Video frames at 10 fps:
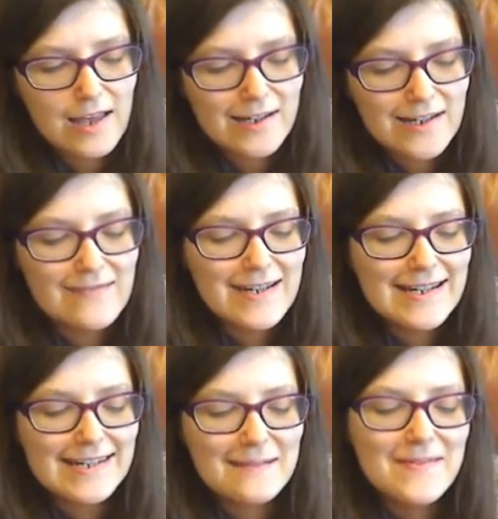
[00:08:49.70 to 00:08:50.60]
to
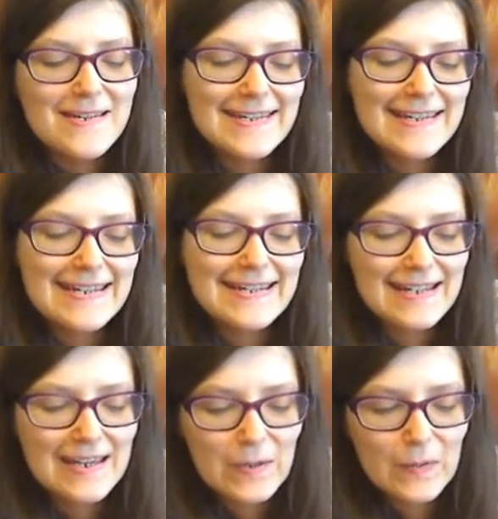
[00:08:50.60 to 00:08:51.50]
re-establish the heat
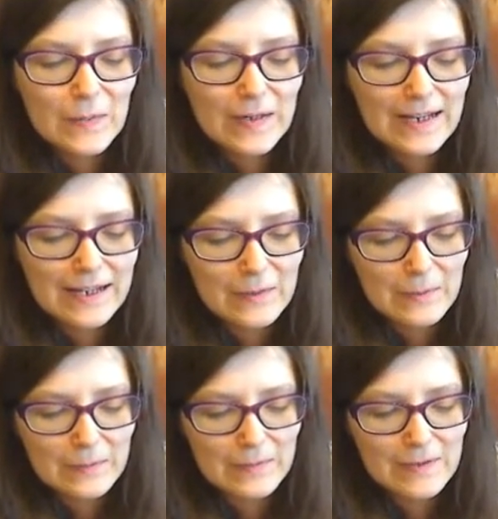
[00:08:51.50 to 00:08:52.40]
equili-
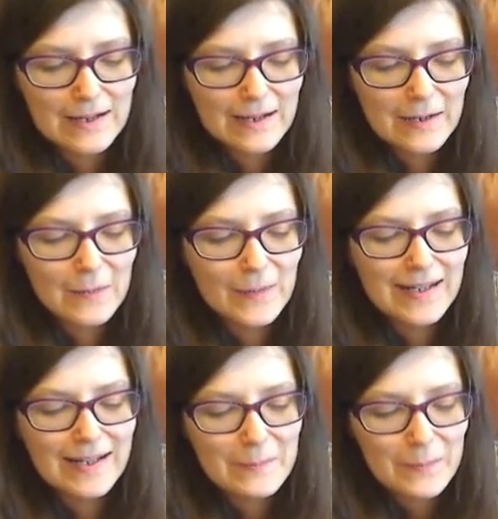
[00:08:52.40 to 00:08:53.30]

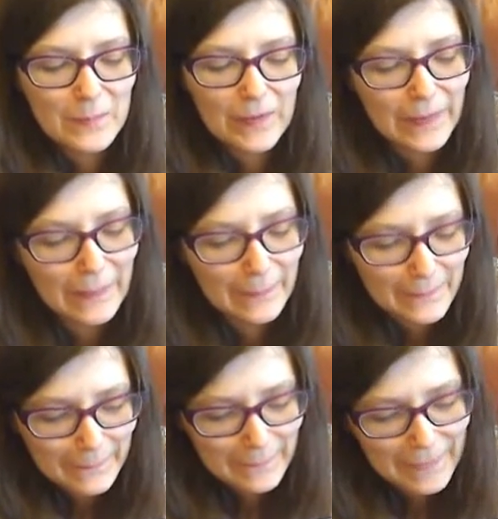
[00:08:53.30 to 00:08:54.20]
equilibrium,
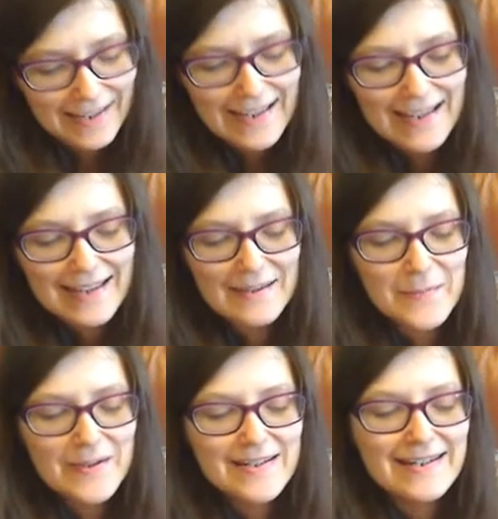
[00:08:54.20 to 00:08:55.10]
the
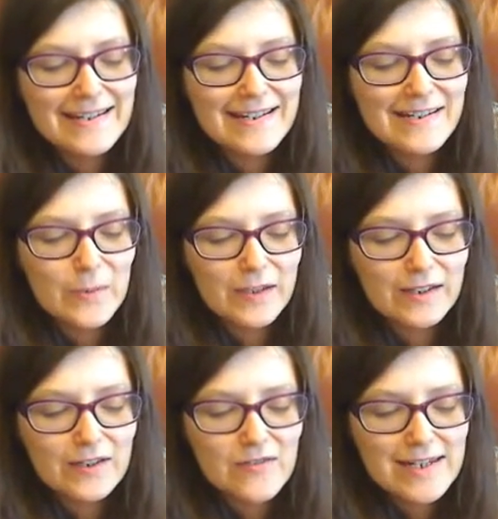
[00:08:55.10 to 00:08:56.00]
body needs to
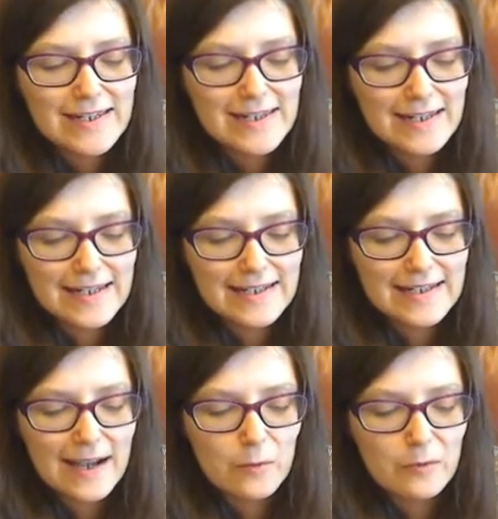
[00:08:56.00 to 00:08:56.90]
increase heat
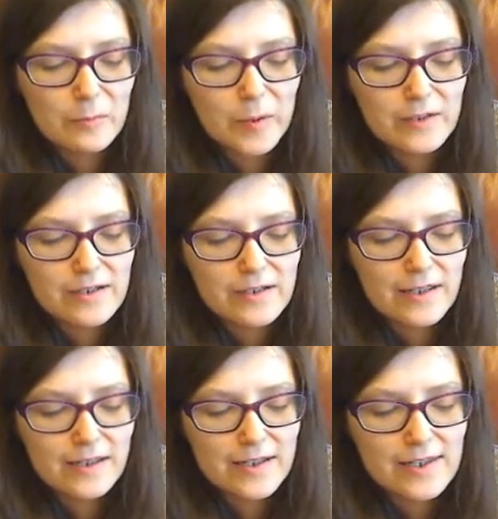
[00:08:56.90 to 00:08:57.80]
output.
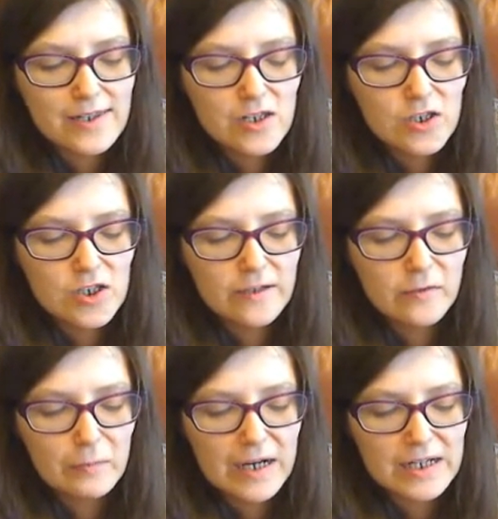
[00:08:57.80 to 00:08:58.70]
This is
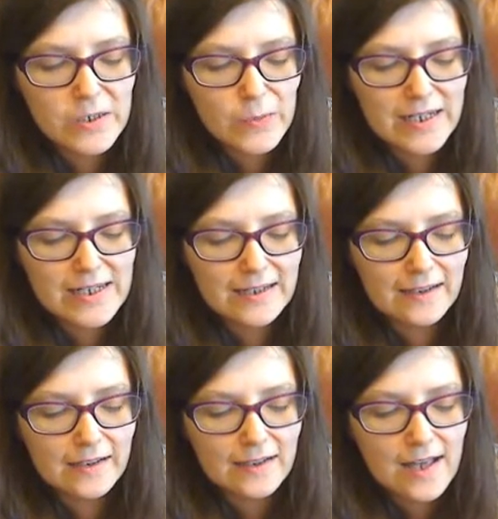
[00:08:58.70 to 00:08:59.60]
achieved by sweating.
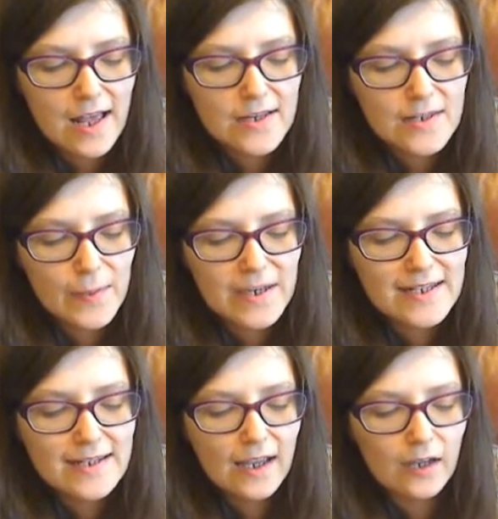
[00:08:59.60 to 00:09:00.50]

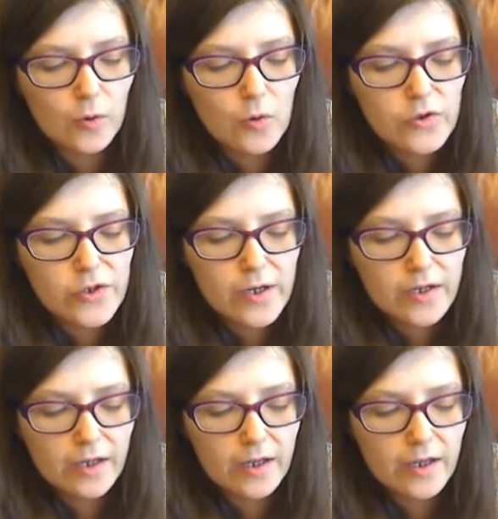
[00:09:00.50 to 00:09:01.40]
Sweating can also
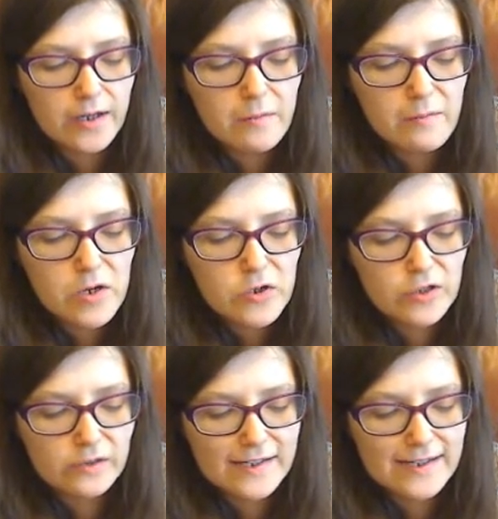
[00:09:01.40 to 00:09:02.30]
occur in
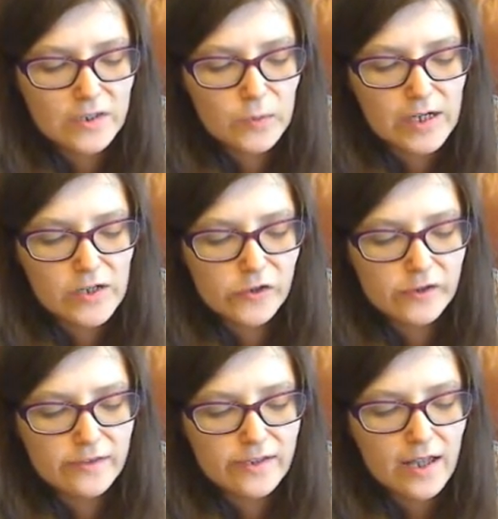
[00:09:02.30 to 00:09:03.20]
emotional
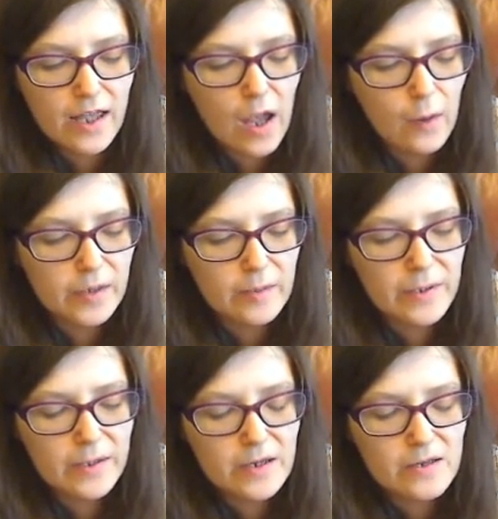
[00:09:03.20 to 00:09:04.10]
situations when a,
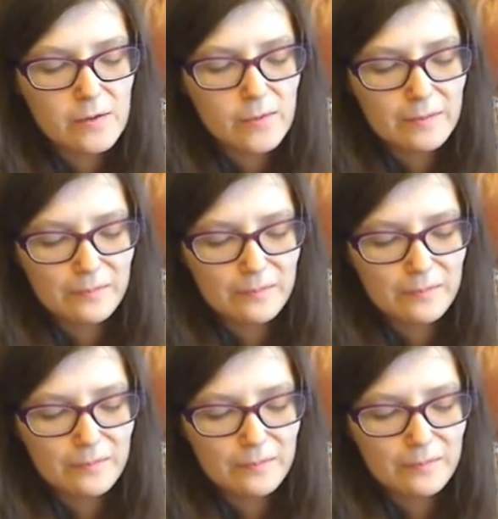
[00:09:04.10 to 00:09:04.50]
when a,